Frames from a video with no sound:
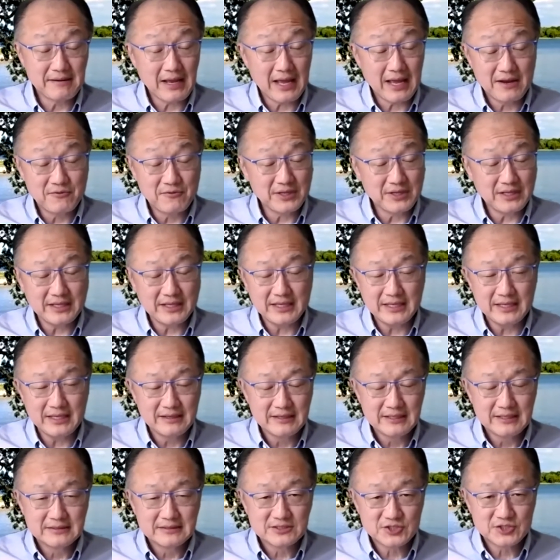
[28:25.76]
really
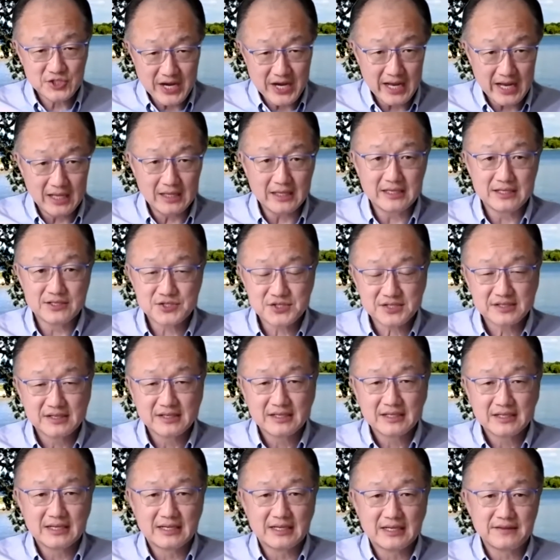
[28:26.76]
challenge
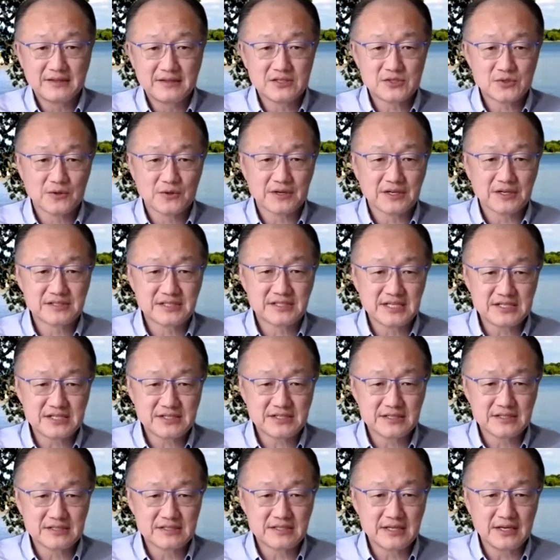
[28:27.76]
these
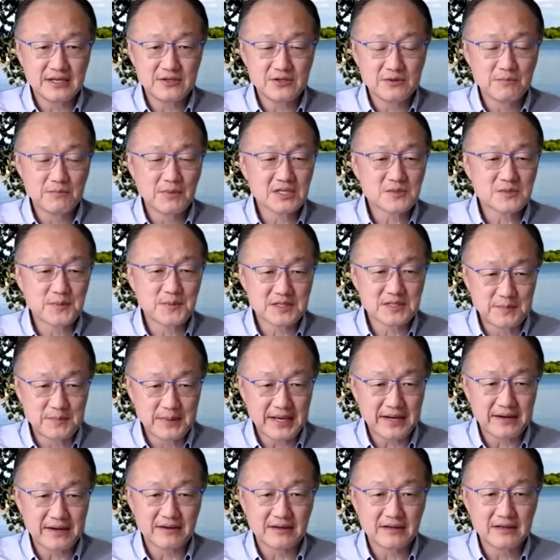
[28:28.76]
organizations, they do much
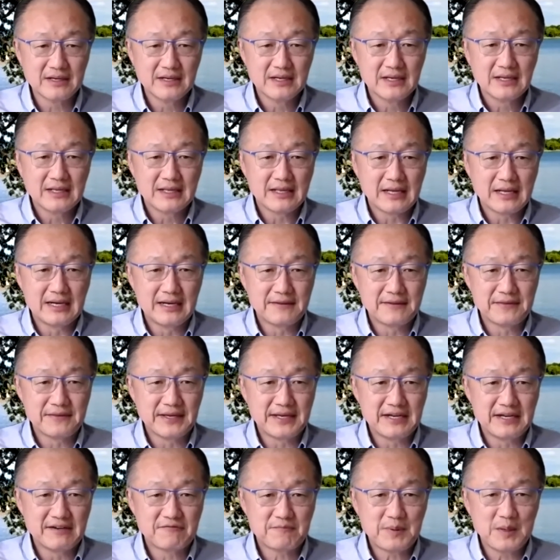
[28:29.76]
better
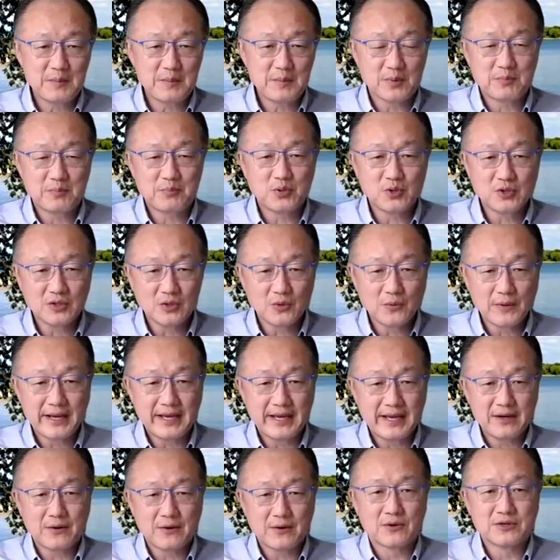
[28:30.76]
than if people pull
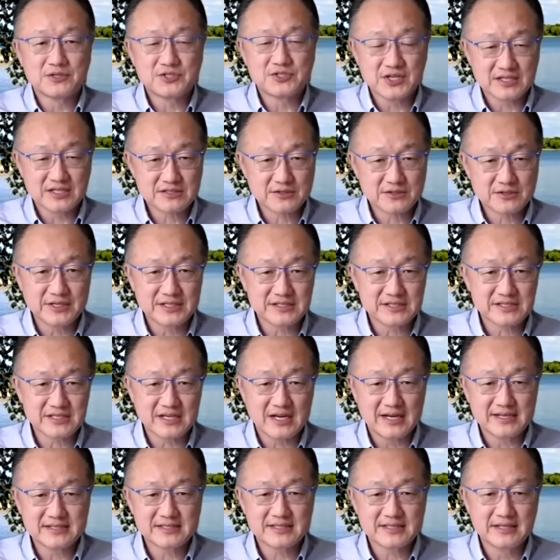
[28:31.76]
away or just
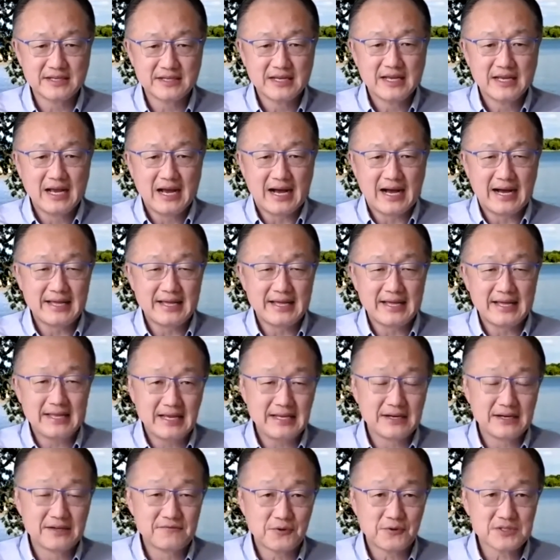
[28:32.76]
criticize. And
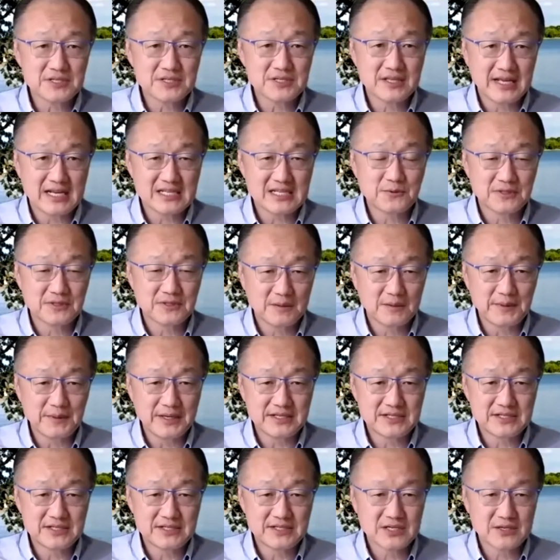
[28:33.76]
unfortunately, that's where
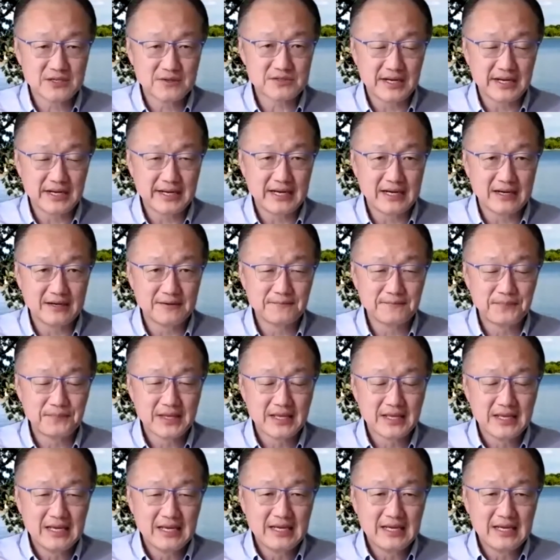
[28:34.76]
WHO is right now.
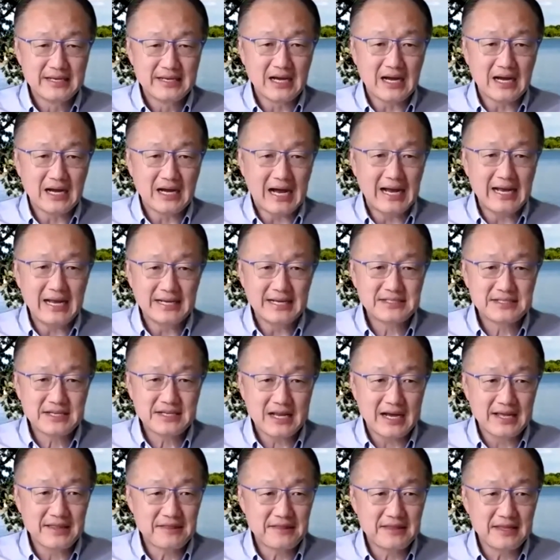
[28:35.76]
Now,
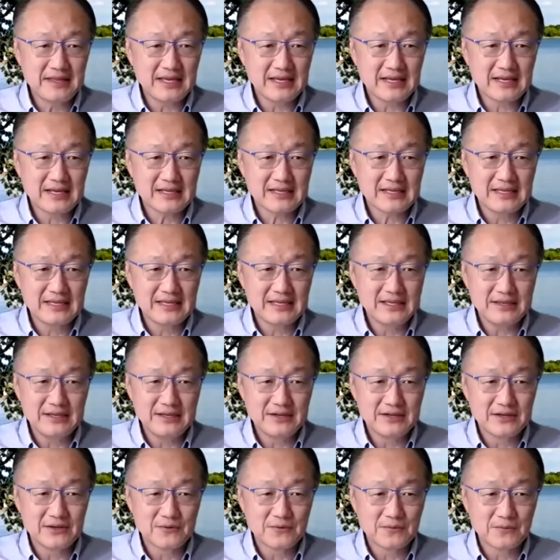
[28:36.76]
I think
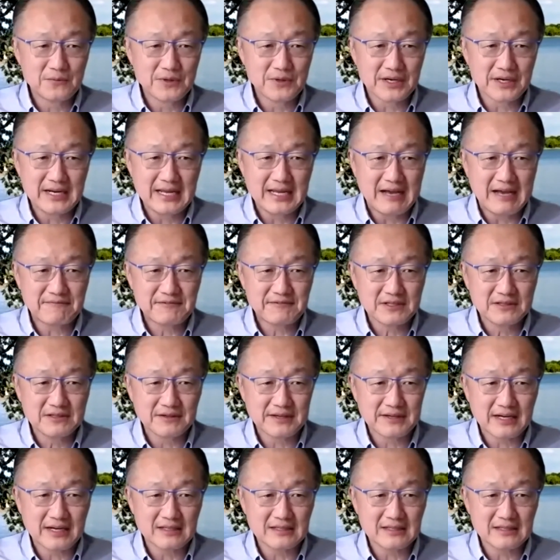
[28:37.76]
we're going to have to look
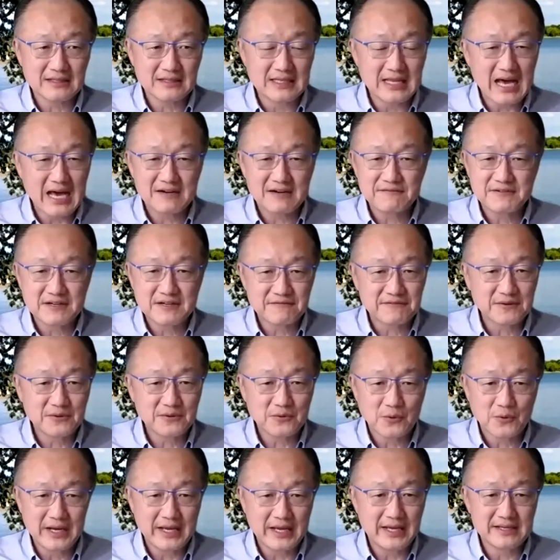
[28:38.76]
at a lot of different
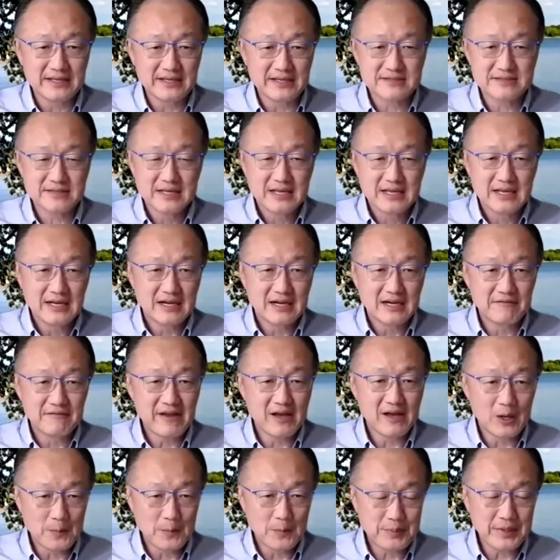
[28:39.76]
ways of
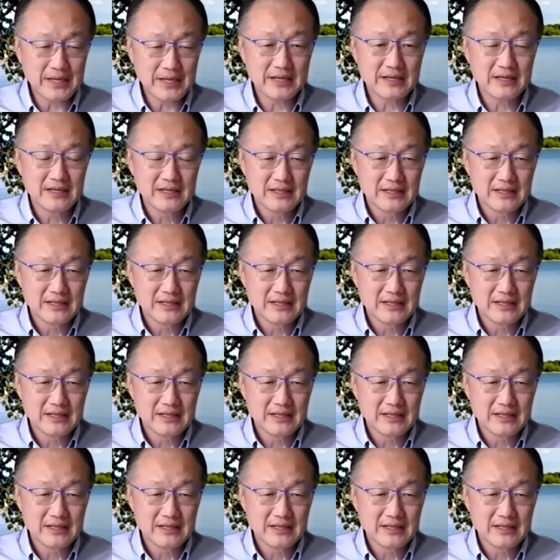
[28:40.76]
helping